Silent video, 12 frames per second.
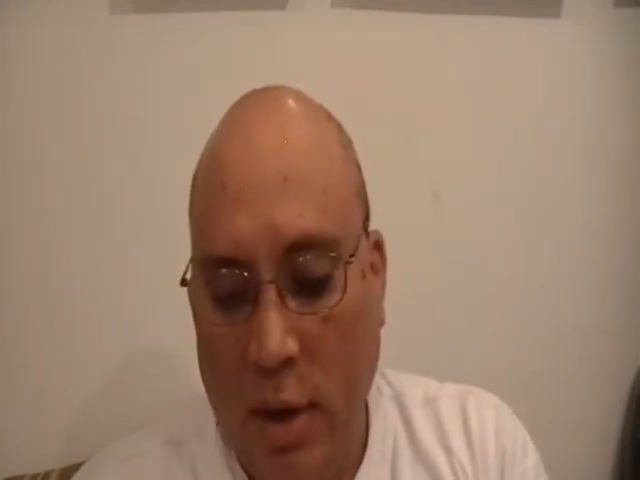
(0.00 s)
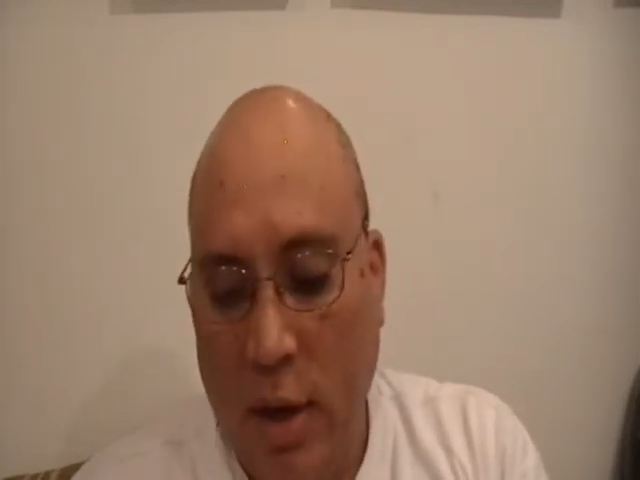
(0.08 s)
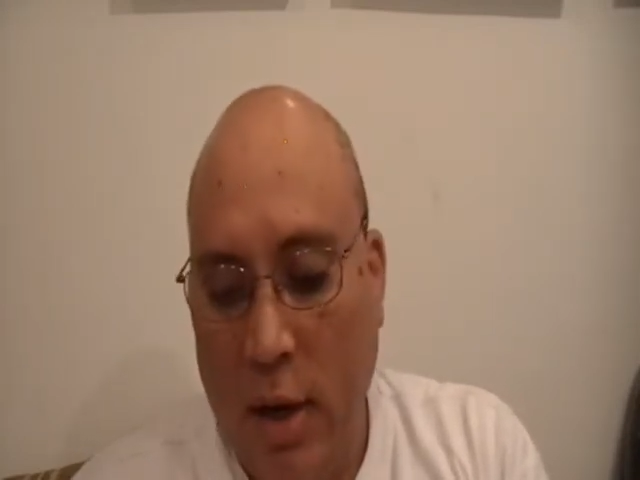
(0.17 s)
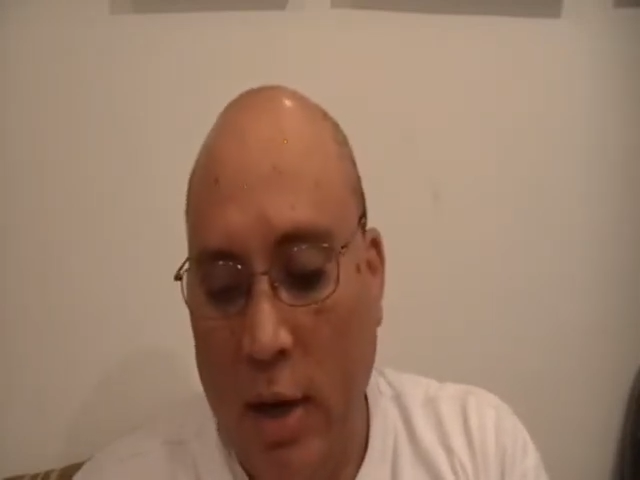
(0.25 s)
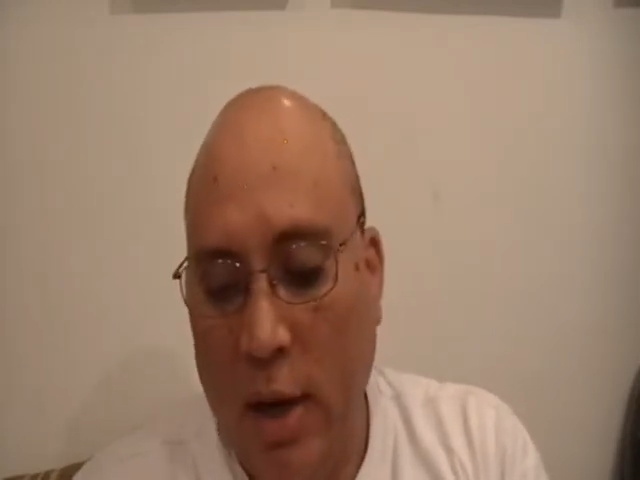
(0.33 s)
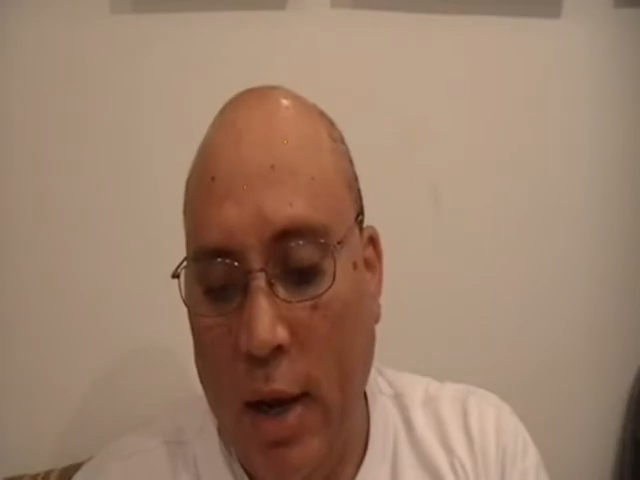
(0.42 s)

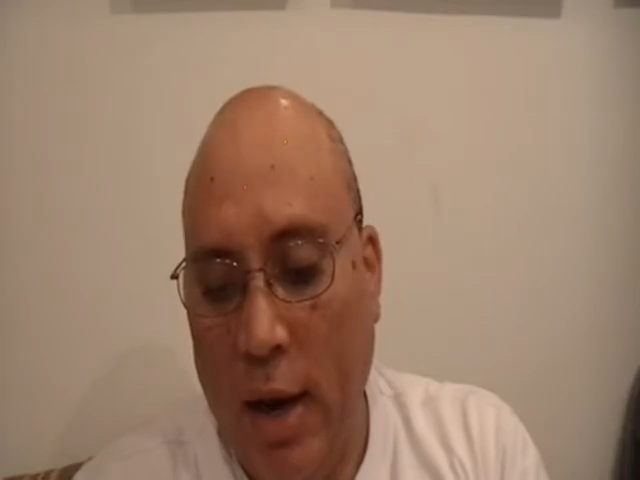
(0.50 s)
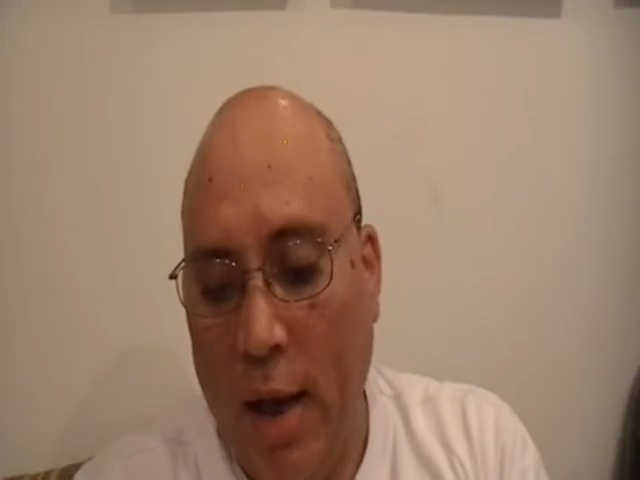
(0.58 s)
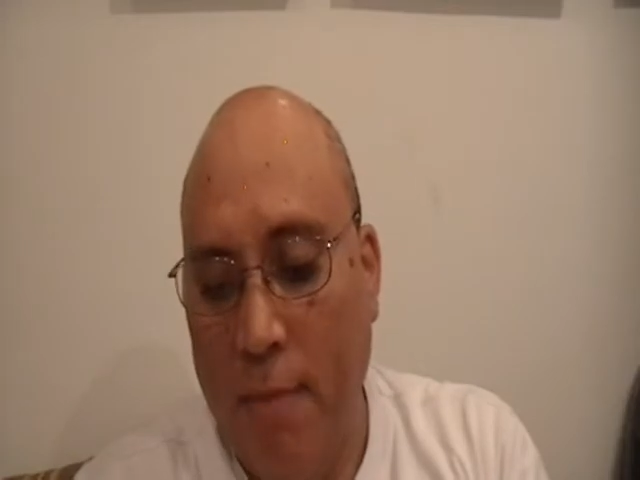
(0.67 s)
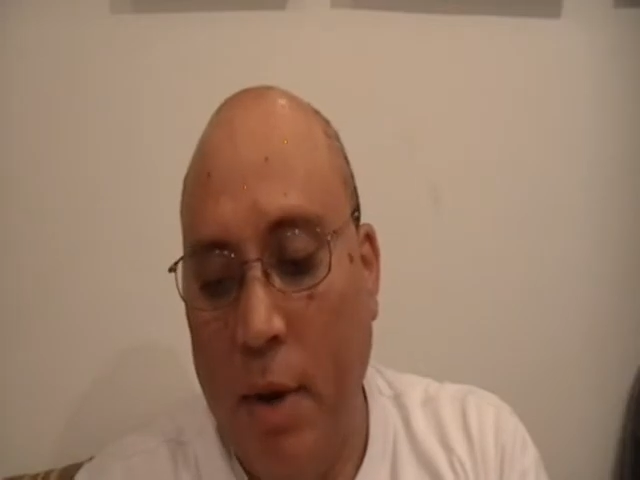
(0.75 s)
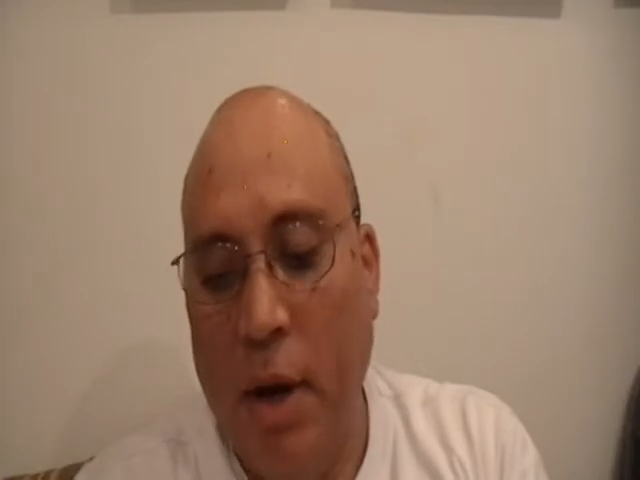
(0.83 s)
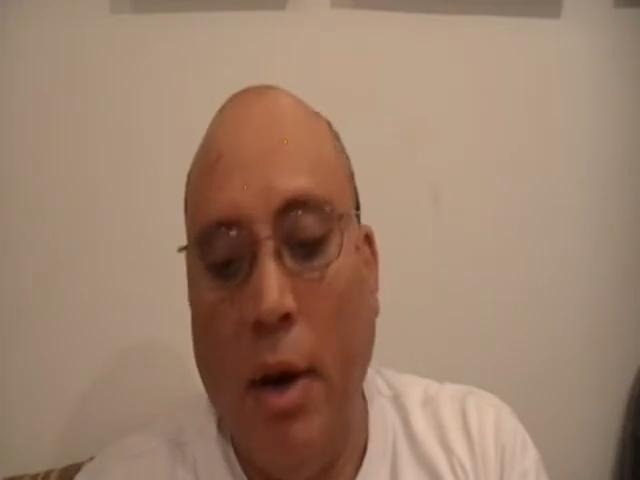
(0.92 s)
And then I
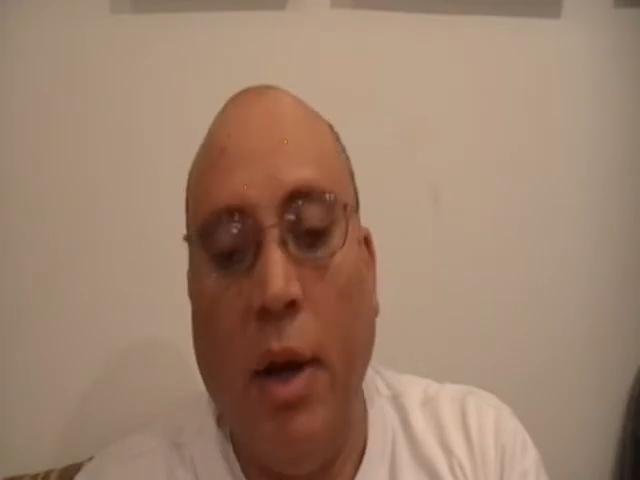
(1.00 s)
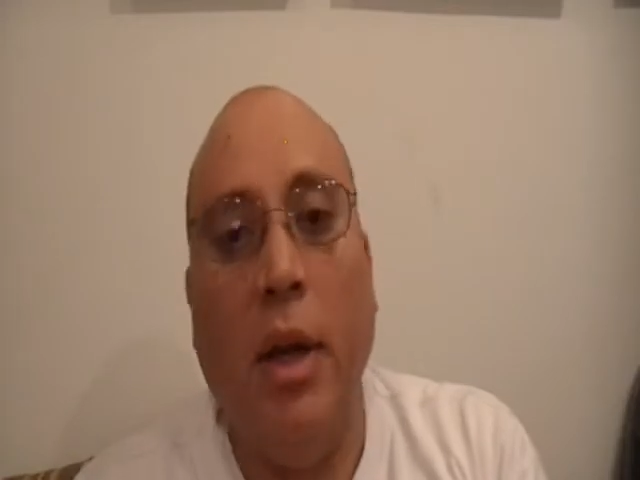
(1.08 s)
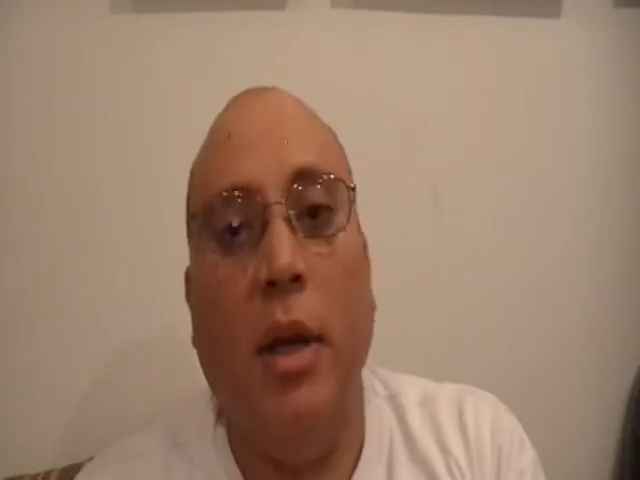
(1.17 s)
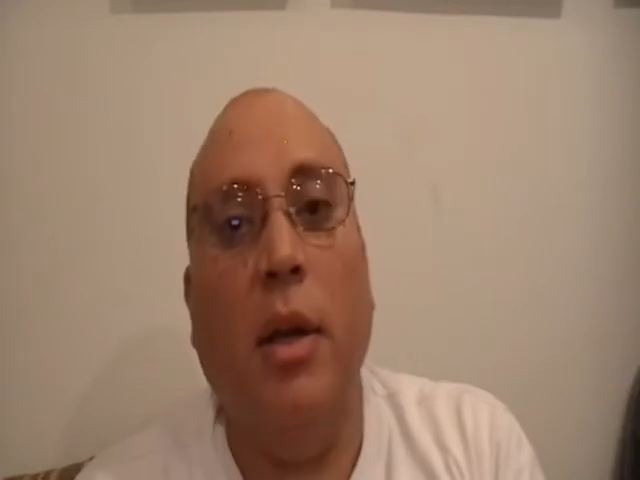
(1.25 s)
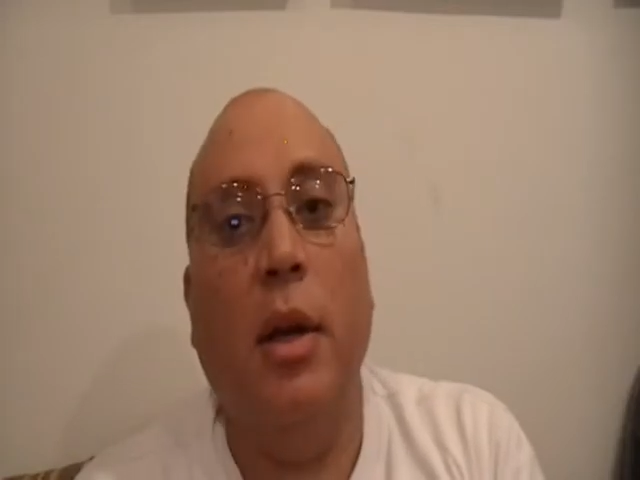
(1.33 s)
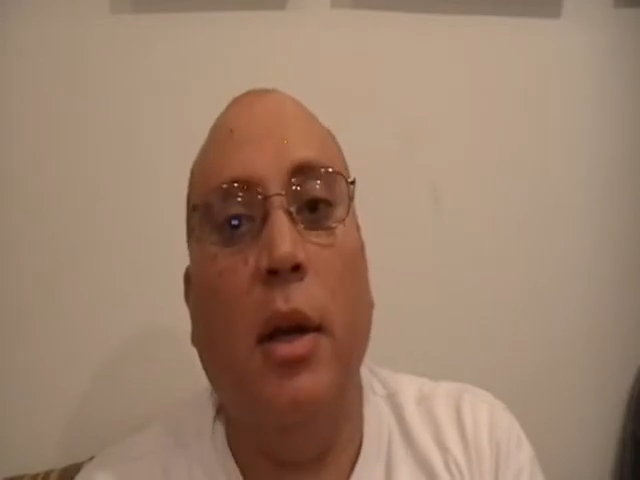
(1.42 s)

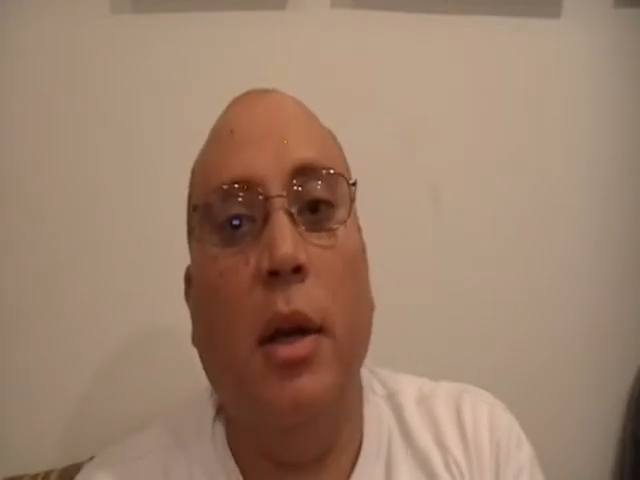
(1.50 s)
married